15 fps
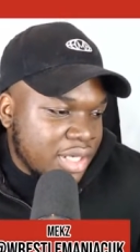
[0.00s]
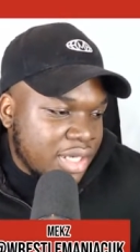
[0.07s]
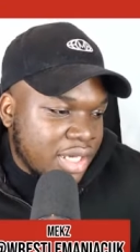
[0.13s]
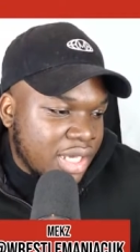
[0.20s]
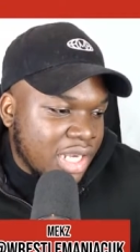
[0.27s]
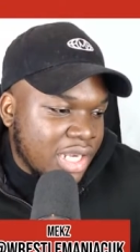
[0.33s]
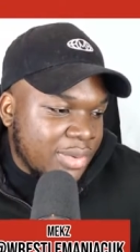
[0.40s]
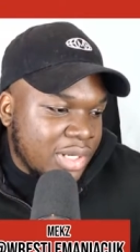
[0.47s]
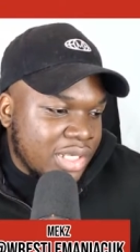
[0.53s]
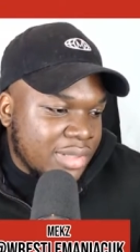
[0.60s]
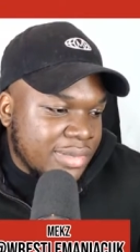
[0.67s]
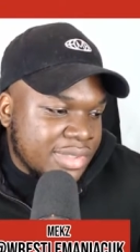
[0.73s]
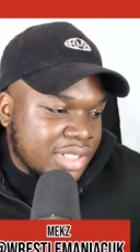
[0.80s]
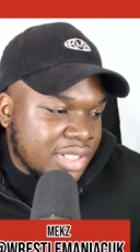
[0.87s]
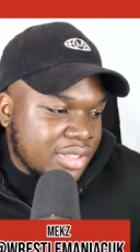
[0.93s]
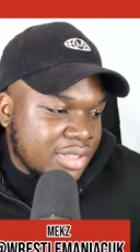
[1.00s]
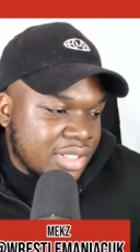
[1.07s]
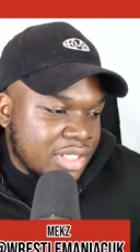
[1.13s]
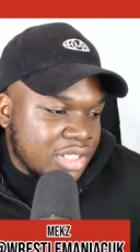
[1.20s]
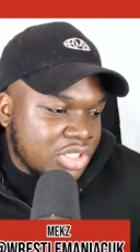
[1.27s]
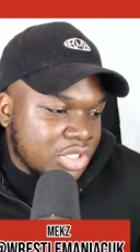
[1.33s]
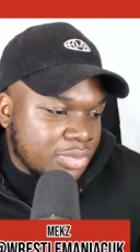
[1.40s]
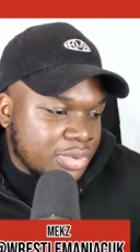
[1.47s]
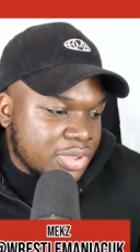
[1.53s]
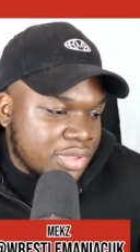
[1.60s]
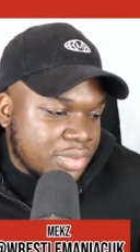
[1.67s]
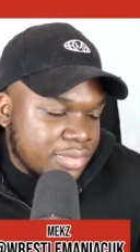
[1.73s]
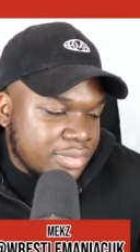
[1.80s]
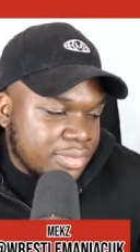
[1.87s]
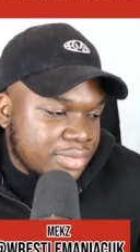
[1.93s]
Kenny Williams did jobs.
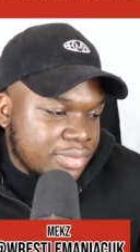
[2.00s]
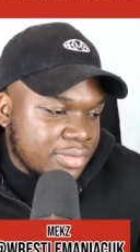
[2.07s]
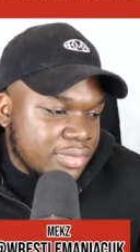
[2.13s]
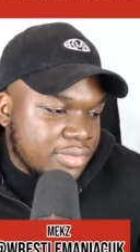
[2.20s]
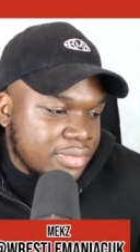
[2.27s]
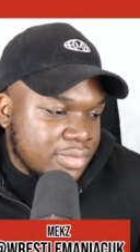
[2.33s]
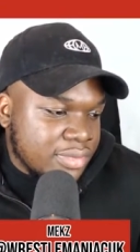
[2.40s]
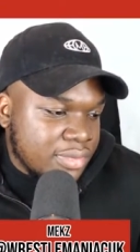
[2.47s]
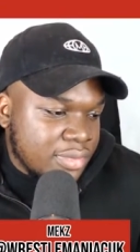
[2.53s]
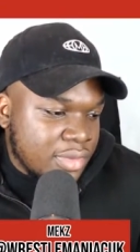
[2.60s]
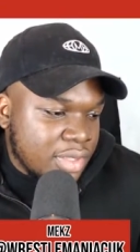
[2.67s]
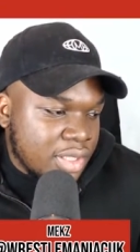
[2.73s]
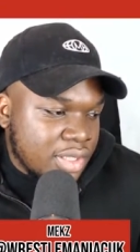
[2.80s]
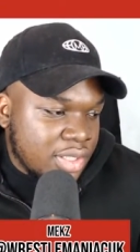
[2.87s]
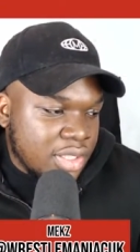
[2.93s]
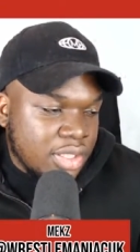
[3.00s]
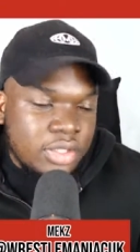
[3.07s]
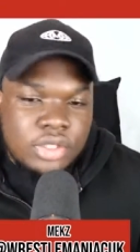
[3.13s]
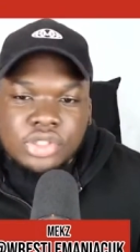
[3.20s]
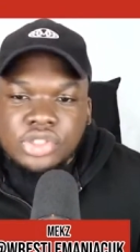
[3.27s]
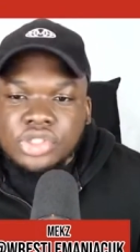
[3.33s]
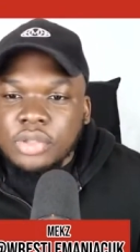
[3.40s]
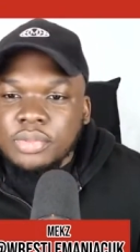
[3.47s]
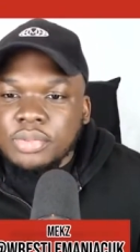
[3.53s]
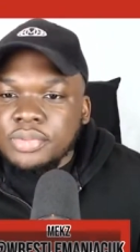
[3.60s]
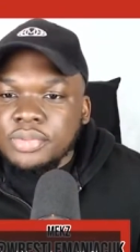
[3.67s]
Did a good job.